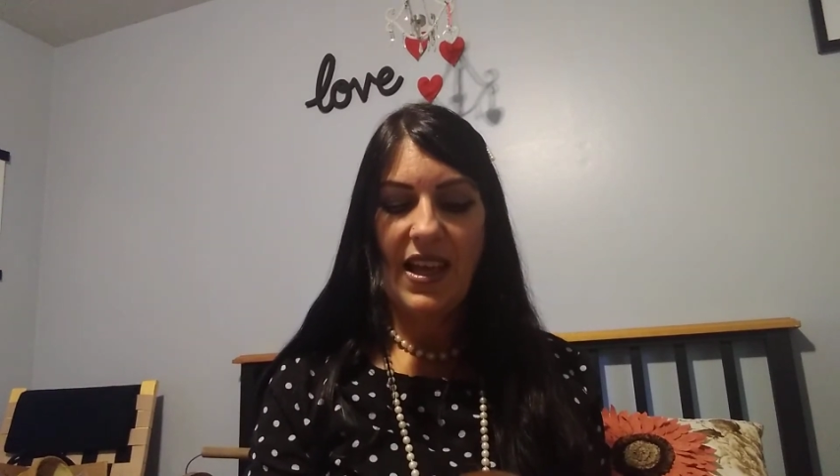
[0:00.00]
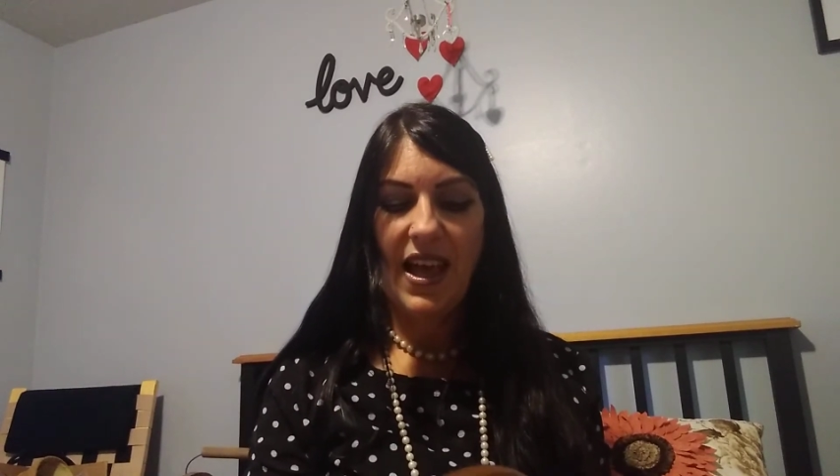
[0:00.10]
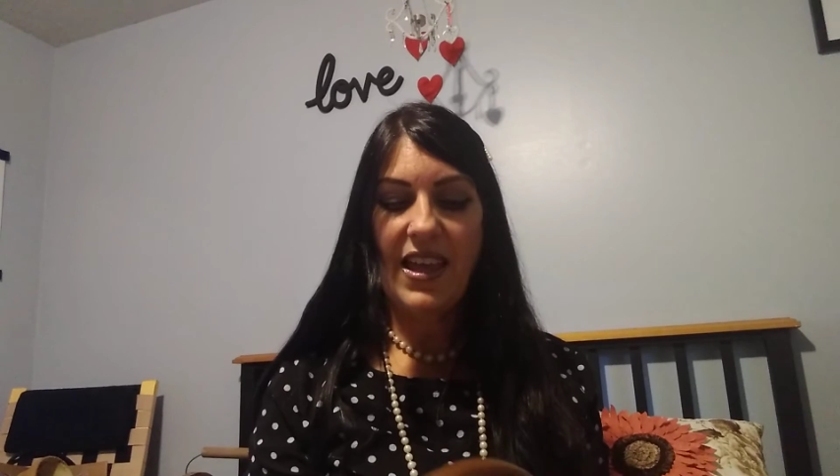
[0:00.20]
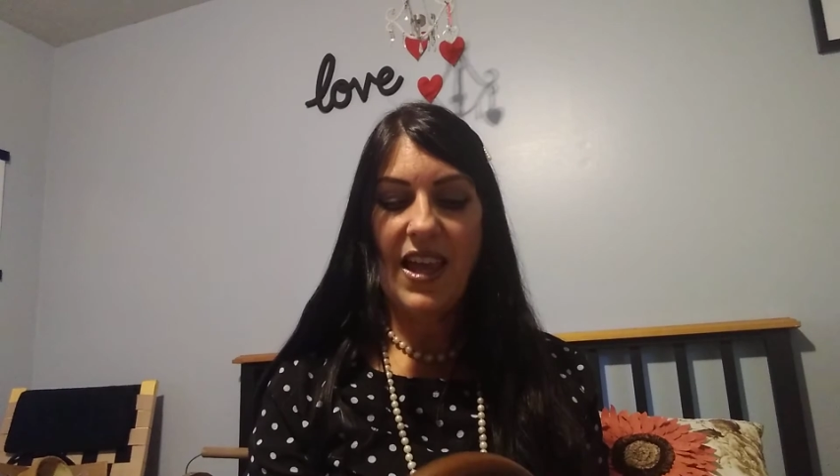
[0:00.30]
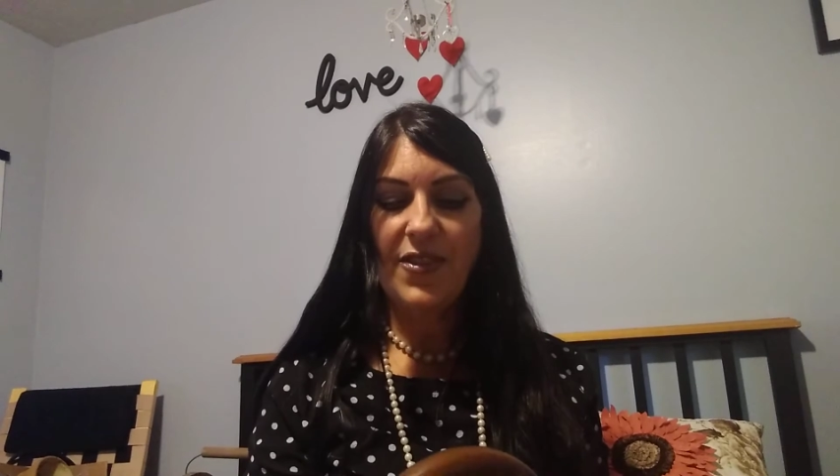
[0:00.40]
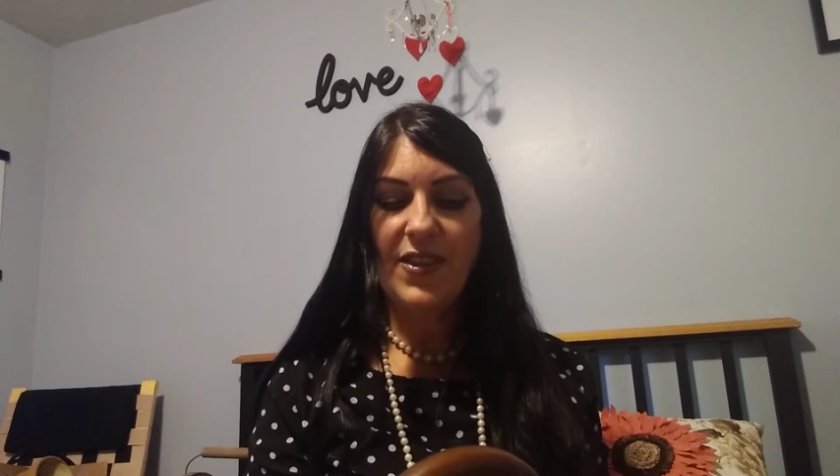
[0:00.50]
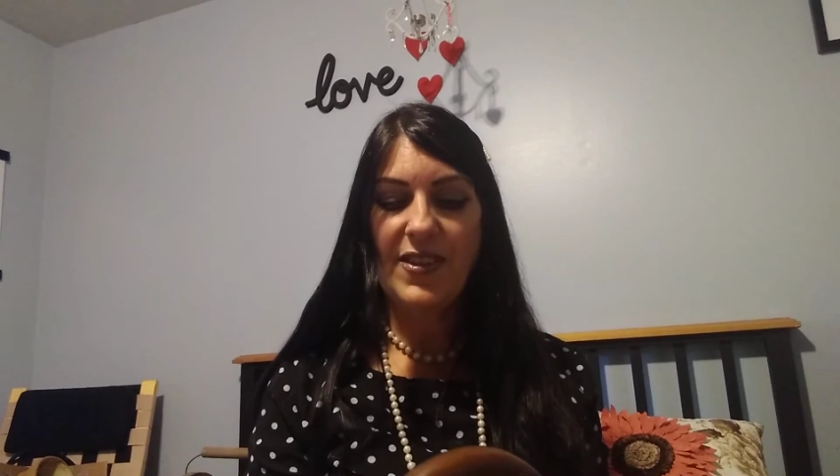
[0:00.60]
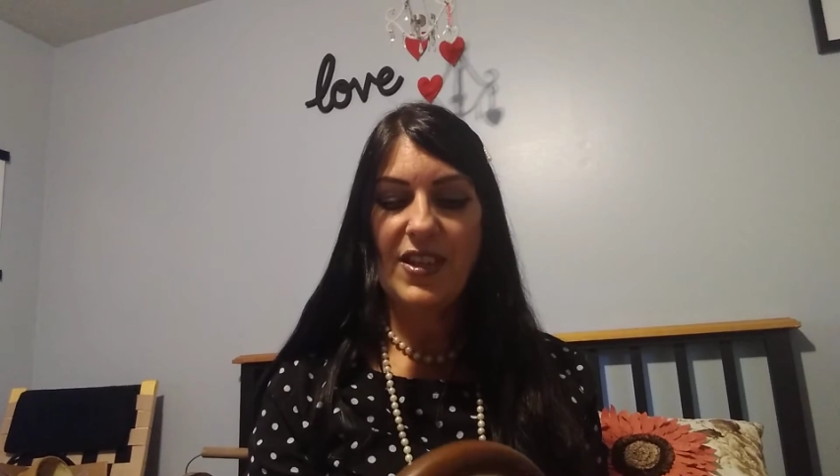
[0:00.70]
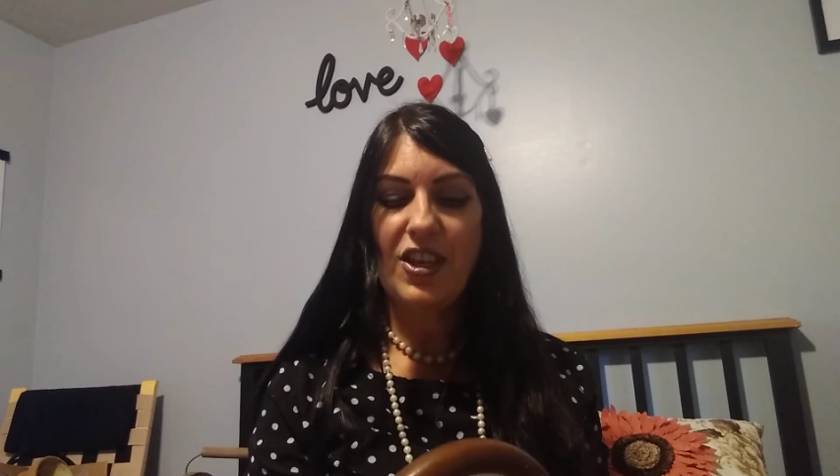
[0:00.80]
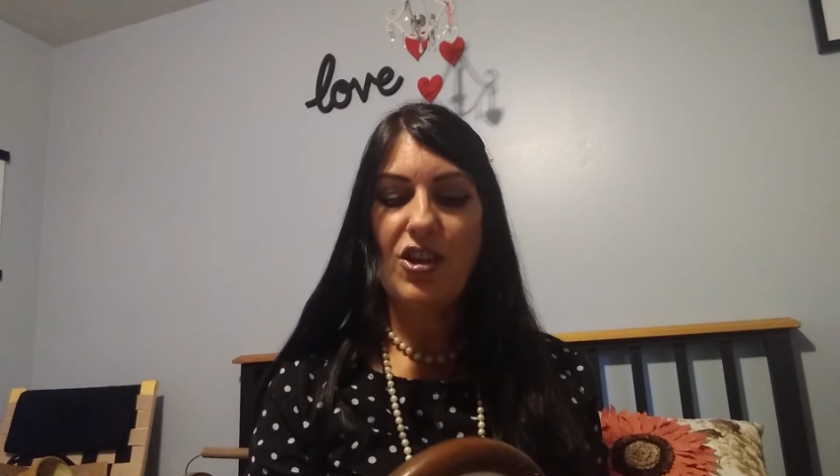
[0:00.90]
I got
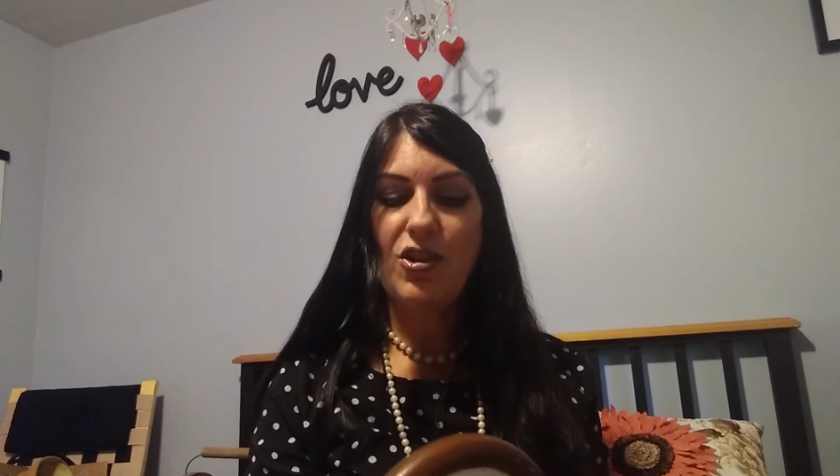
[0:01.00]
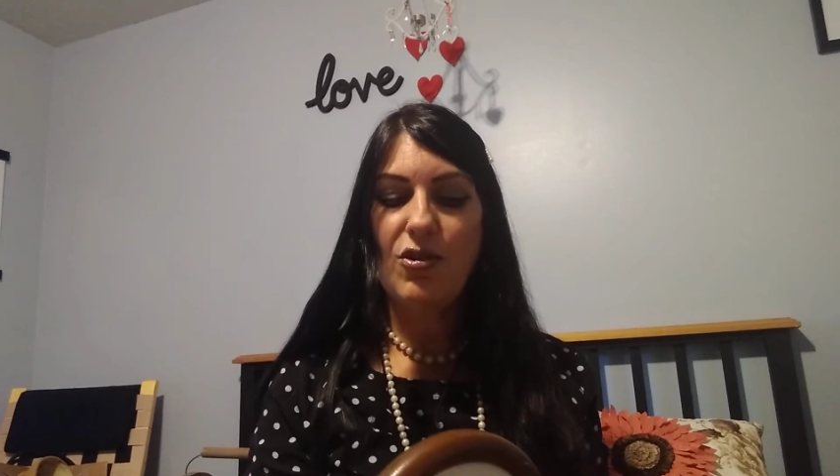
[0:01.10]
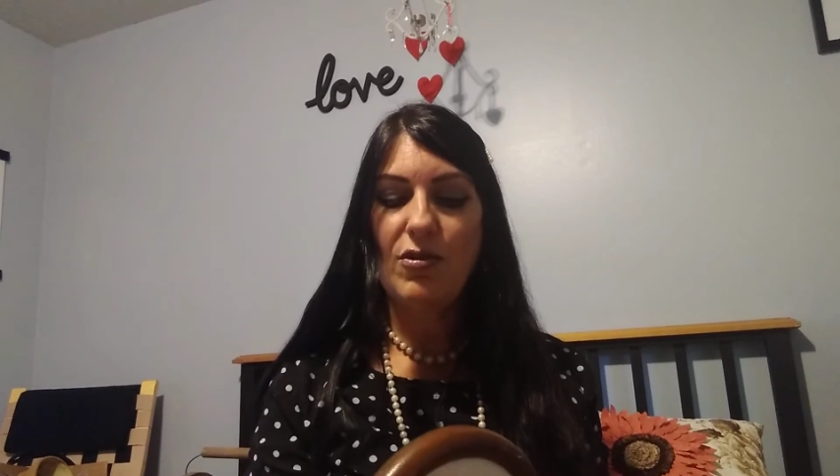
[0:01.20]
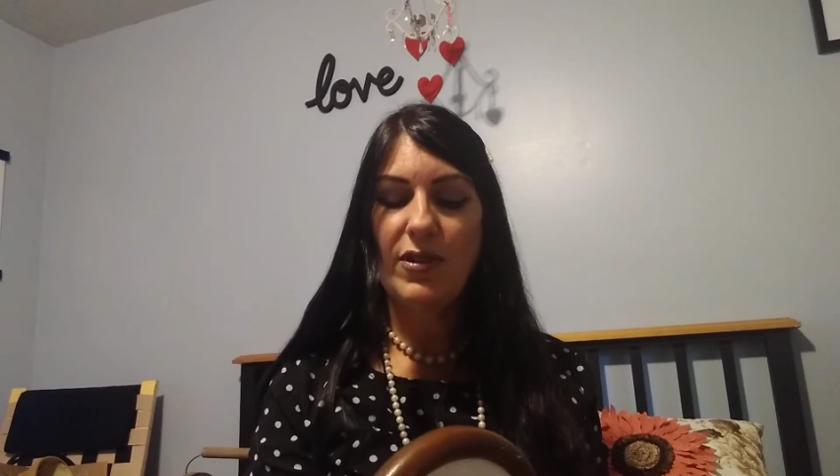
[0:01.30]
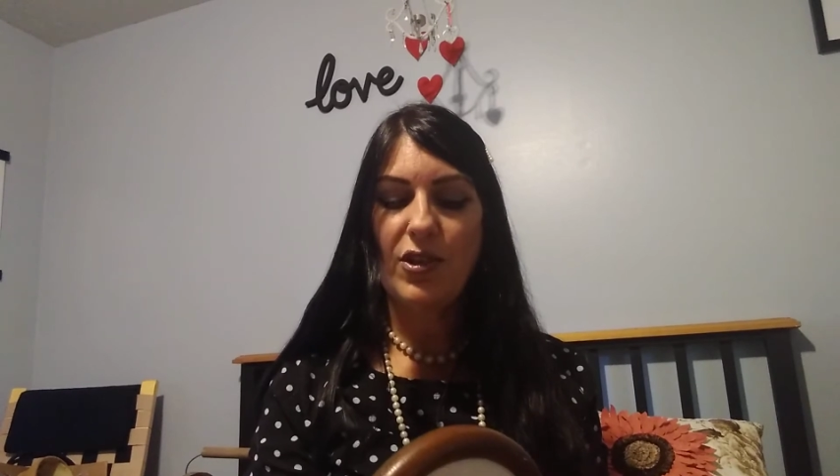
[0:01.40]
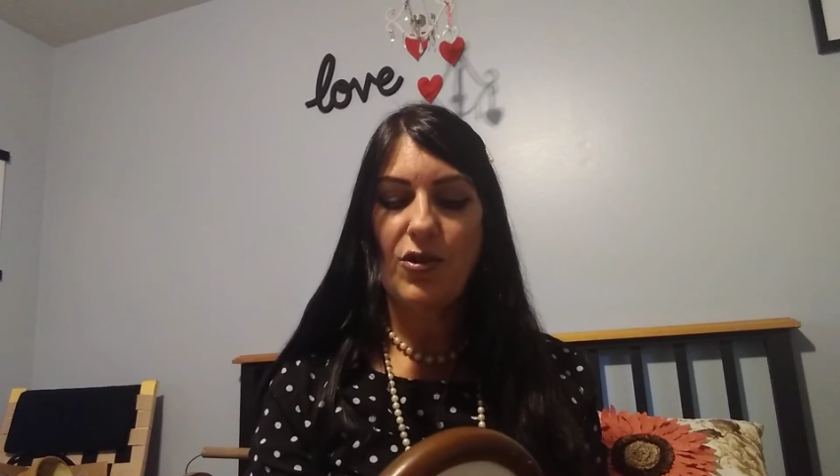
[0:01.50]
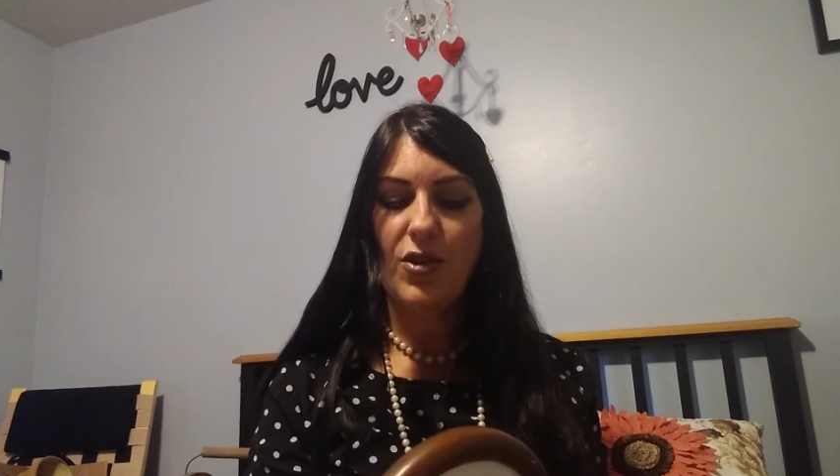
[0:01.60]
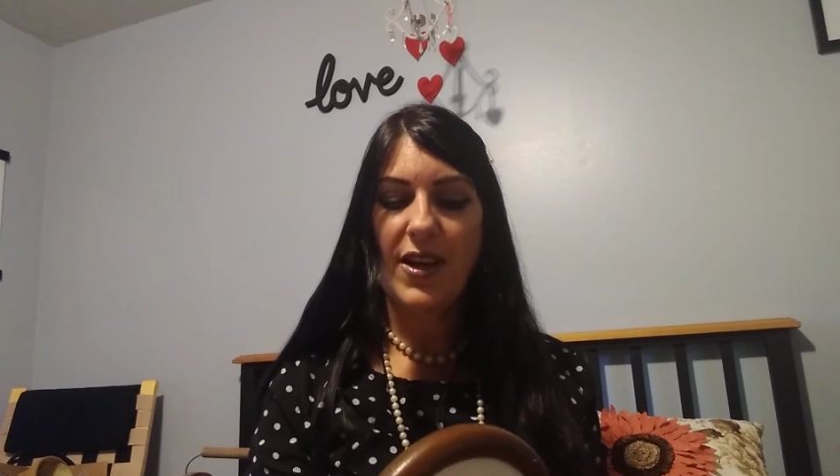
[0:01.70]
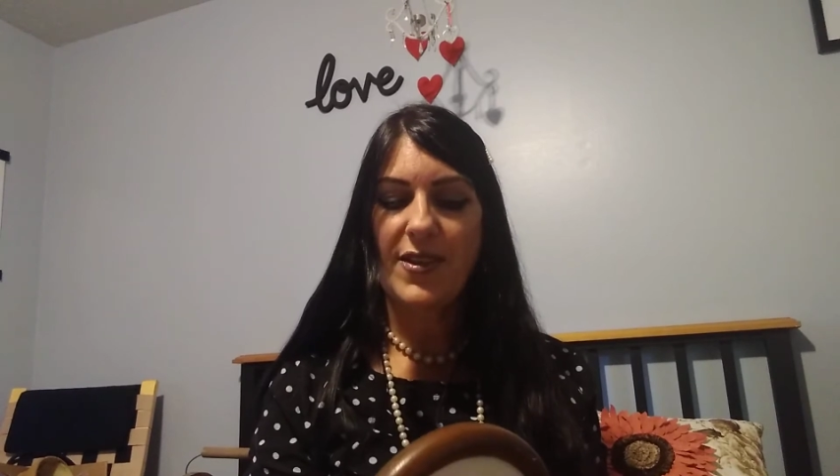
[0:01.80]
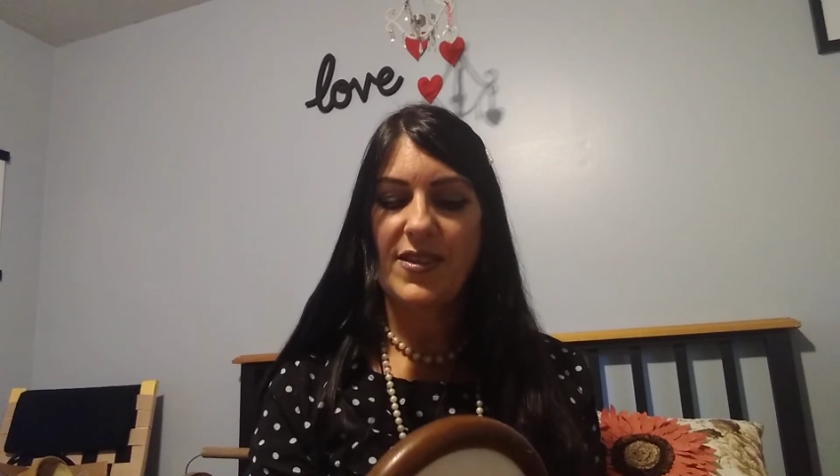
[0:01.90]
this cute little
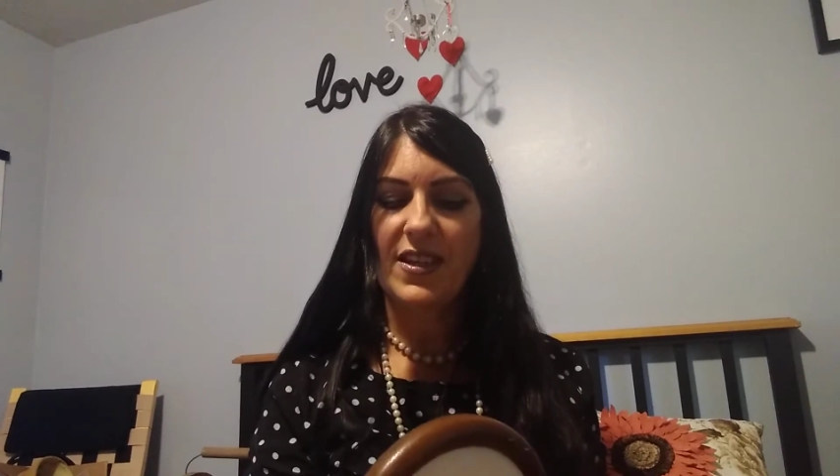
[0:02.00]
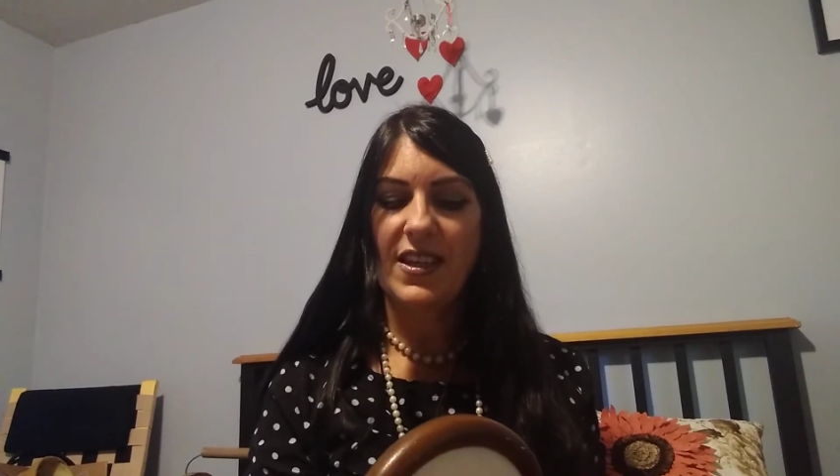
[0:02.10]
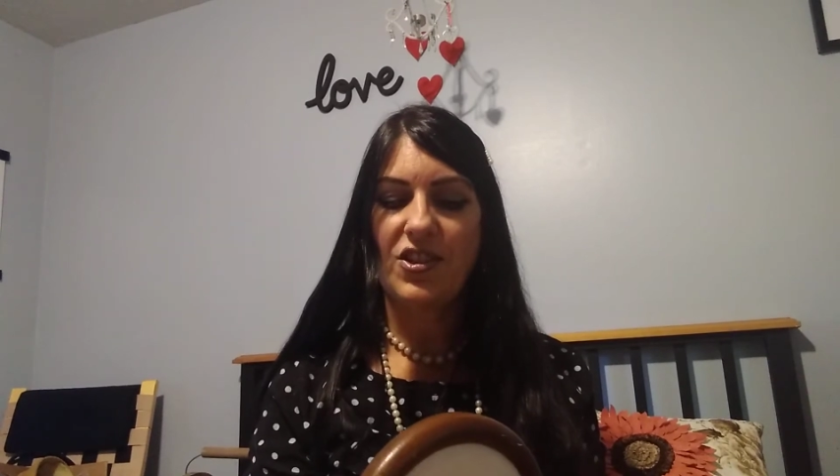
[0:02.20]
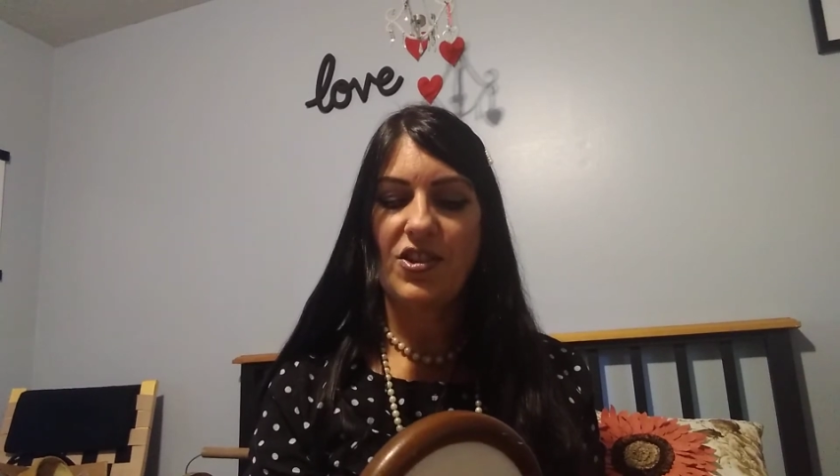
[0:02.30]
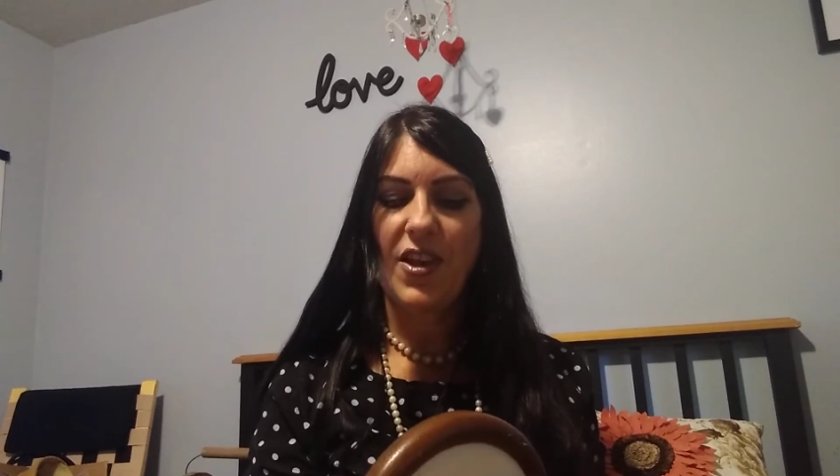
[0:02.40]
cross stitch.